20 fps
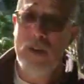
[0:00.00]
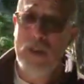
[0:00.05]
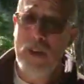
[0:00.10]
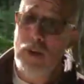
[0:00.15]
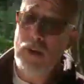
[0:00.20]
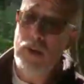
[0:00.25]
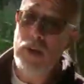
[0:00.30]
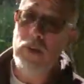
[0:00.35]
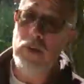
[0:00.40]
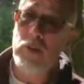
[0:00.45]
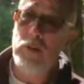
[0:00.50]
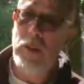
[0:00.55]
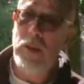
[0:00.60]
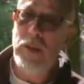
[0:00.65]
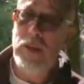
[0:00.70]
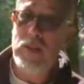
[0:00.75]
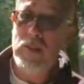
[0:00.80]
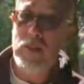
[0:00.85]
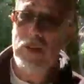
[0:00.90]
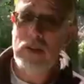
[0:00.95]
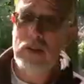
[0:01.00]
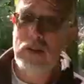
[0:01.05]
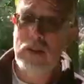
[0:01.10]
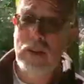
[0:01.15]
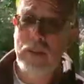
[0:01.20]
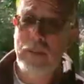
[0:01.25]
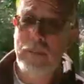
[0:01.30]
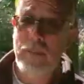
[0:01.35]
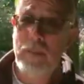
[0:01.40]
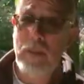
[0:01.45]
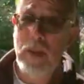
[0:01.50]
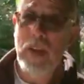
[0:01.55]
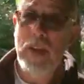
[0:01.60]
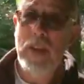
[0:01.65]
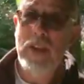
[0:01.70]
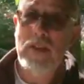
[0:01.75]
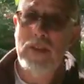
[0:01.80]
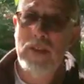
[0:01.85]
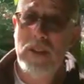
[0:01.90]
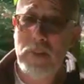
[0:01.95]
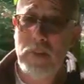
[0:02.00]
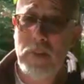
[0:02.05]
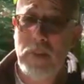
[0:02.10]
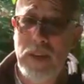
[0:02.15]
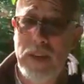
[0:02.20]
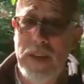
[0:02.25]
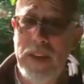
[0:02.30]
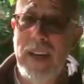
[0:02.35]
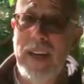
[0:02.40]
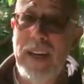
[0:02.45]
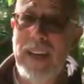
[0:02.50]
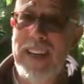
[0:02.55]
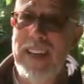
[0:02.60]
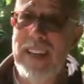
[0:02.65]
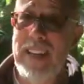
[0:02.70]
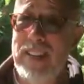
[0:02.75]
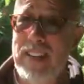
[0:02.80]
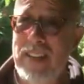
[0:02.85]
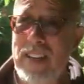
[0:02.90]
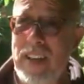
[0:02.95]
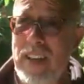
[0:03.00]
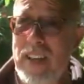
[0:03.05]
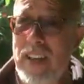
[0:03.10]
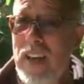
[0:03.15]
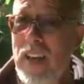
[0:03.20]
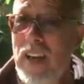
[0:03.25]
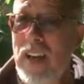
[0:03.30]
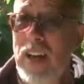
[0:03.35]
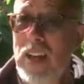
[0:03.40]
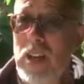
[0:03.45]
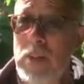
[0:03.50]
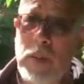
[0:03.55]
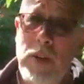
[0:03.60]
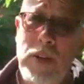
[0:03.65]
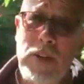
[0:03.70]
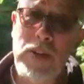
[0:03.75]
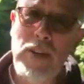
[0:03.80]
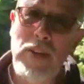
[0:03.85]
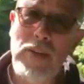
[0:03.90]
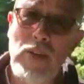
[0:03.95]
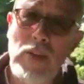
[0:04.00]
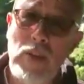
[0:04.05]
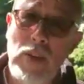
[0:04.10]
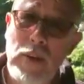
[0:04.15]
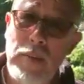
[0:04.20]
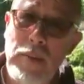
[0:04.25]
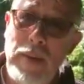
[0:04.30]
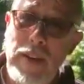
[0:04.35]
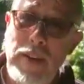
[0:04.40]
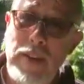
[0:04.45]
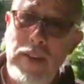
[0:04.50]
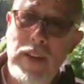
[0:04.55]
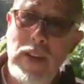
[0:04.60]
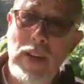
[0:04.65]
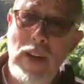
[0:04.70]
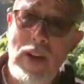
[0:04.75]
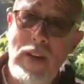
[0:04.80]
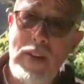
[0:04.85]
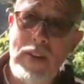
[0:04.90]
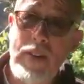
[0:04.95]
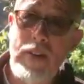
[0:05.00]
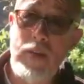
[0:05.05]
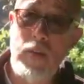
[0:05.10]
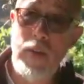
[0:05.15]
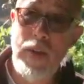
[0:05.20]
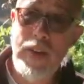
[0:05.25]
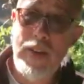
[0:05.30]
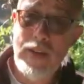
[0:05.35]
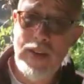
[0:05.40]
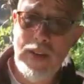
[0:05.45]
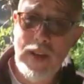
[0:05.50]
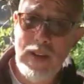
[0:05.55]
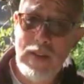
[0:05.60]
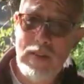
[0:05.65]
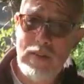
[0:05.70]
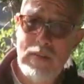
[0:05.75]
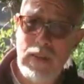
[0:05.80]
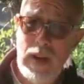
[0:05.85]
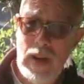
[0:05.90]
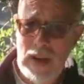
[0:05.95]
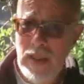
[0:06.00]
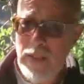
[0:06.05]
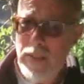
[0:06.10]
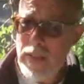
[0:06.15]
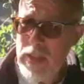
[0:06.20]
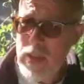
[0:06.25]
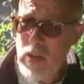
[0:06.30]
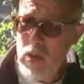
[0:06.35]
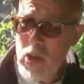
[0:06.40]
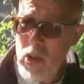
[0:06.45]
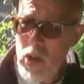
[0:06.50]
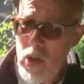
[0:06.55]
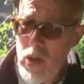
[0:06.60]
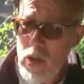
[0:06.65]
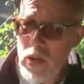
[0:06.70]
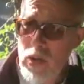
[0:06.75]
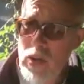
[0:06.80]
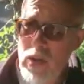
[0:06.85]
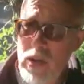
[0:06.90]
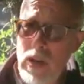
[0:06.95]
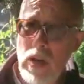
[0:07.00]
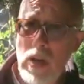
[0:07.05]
to those places simply and easily, especially if you come out into the garden in the winter, and I think you should,